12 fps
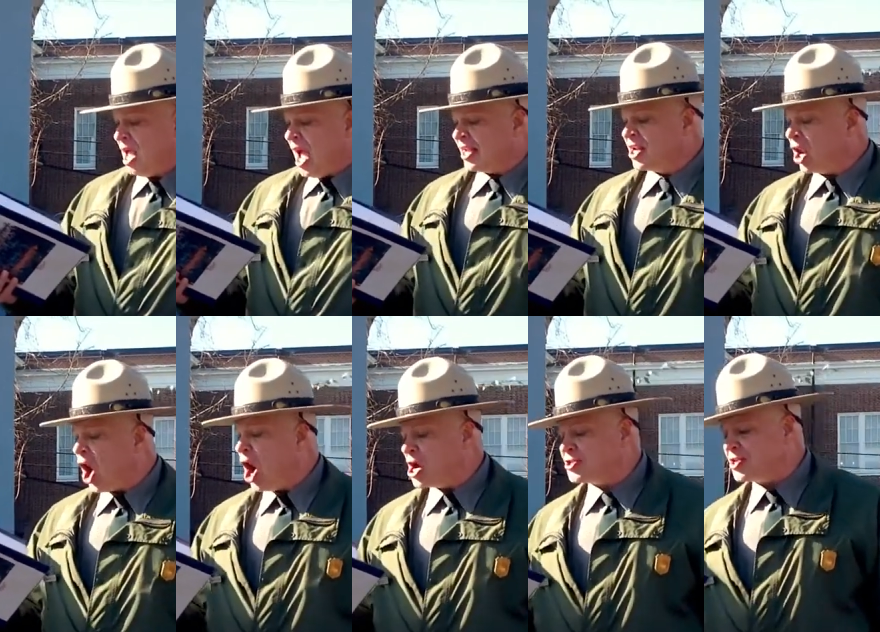and the
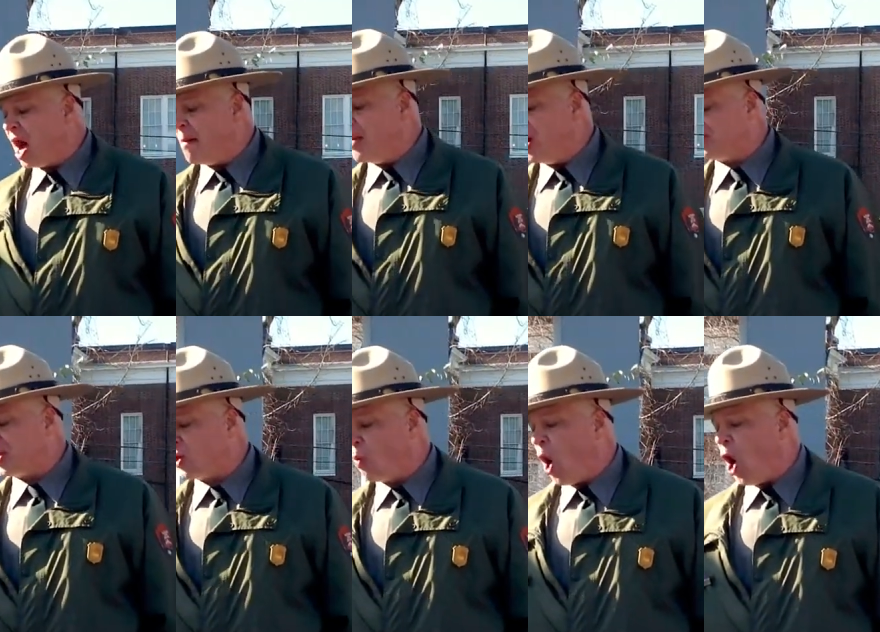large numbers of
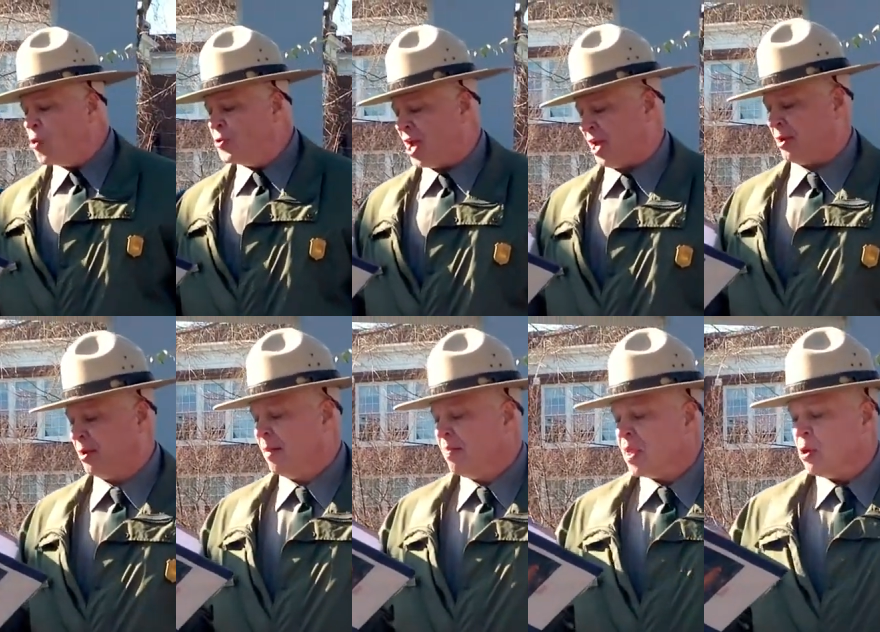the wounded,
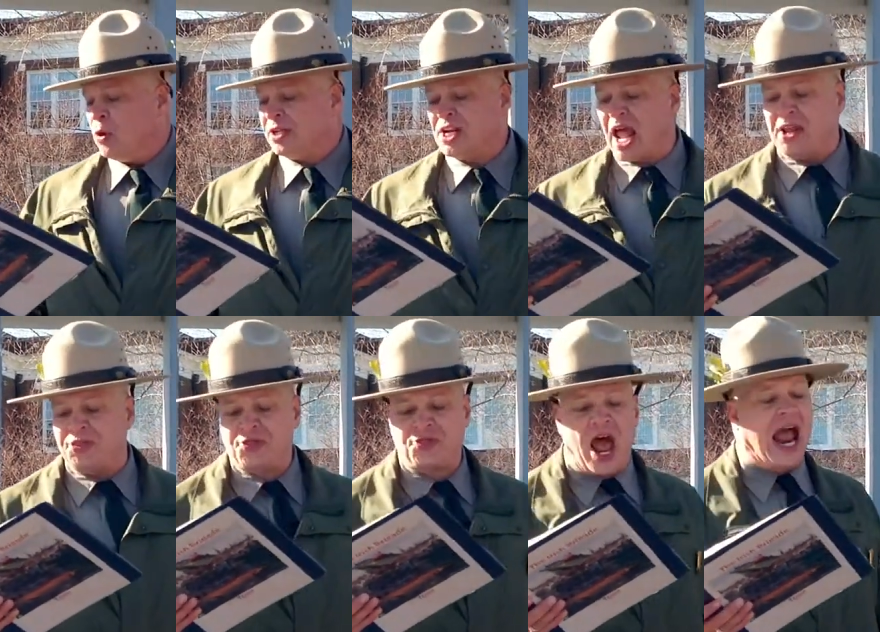which lay
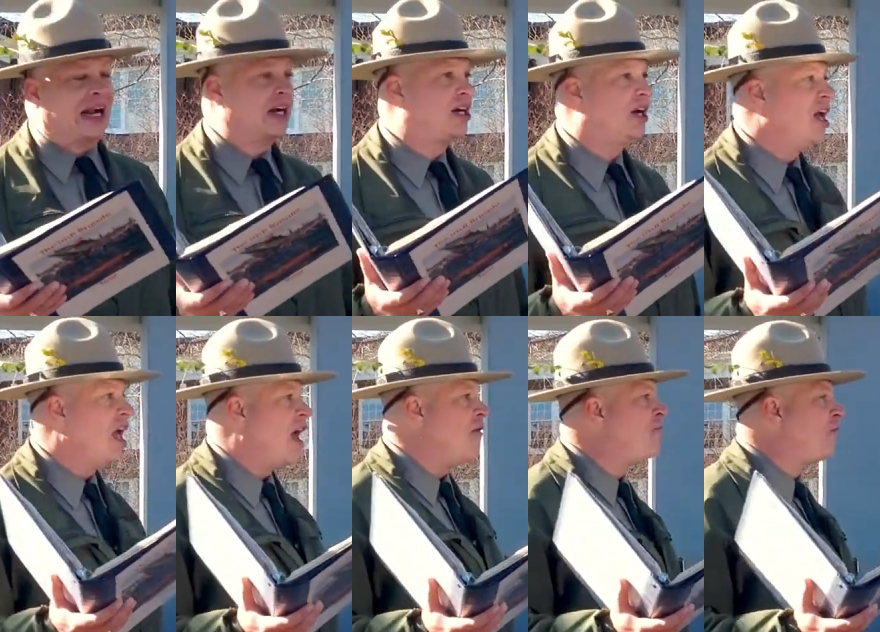thick
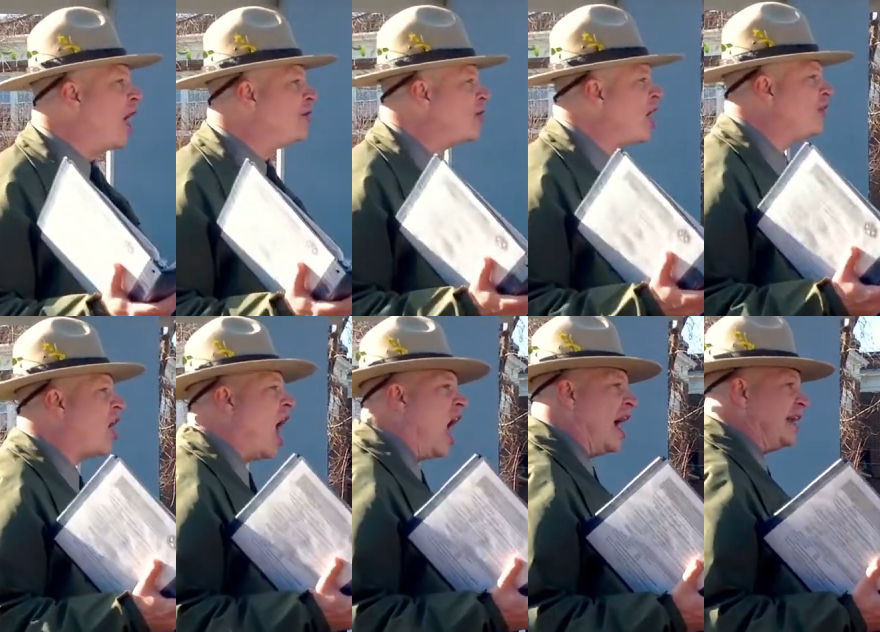in front of
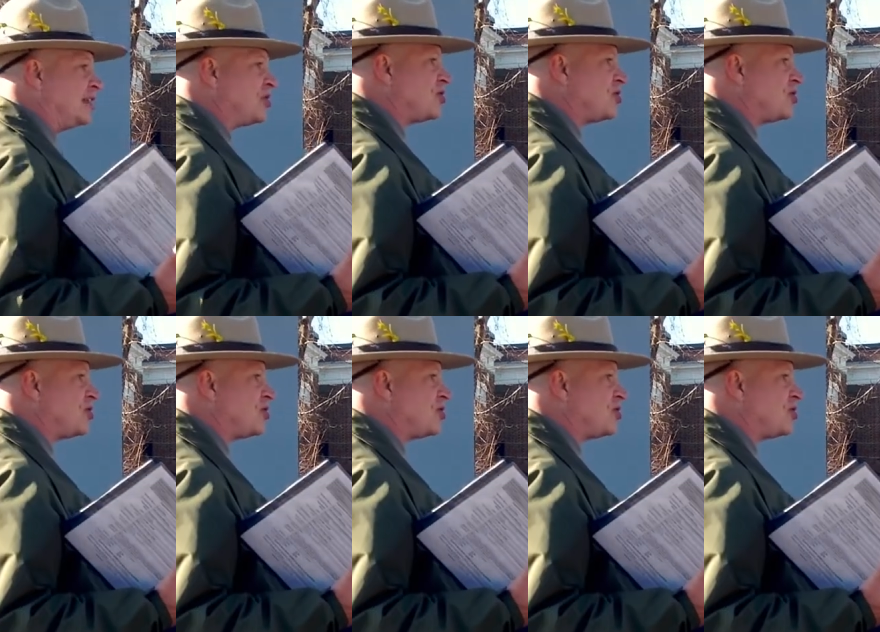the heights.